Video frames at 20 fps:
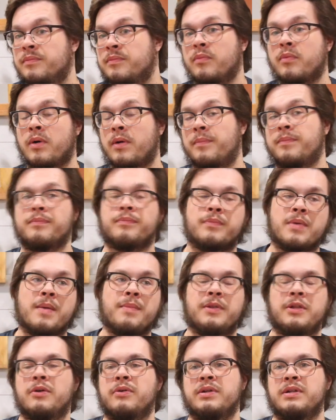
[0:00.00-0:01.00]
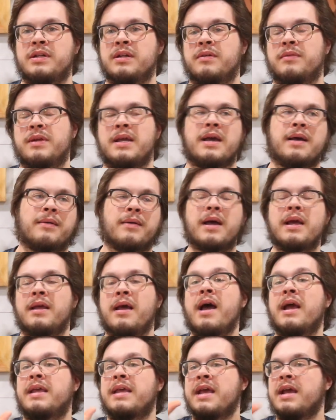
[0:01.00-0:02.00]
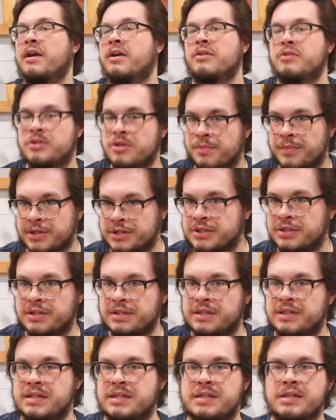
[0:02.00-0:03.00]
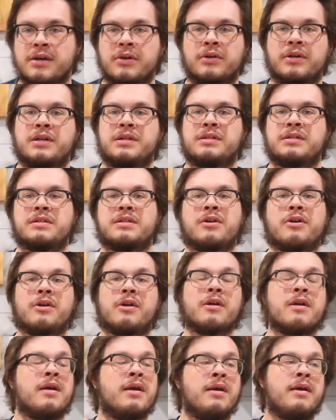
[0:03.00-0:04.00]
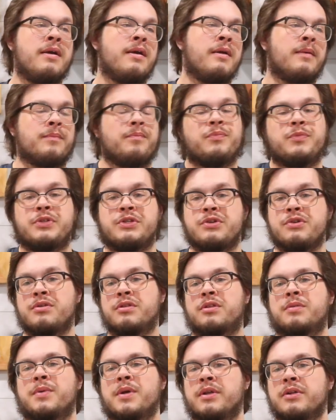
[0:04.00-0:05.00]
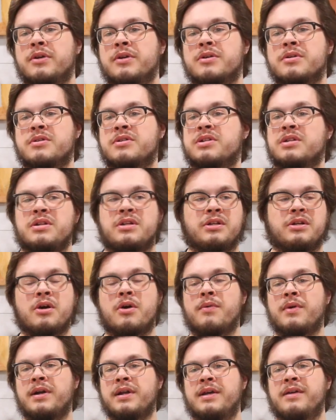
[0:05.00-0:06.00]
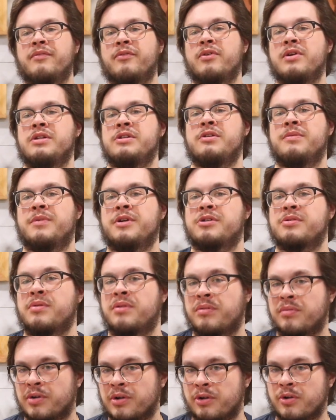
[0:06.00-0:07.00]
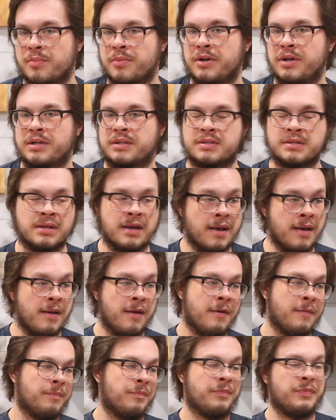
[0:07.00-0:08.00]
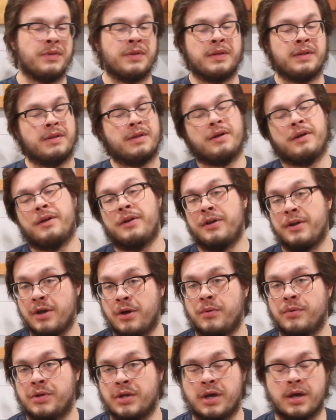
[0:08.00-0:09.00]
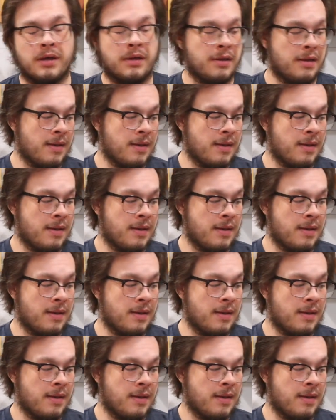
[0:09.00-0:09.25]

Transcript: well, I mean, the only, I can't go too much into detail, because they're two thrillers, you don't want to give away too much with thriller books, no duh.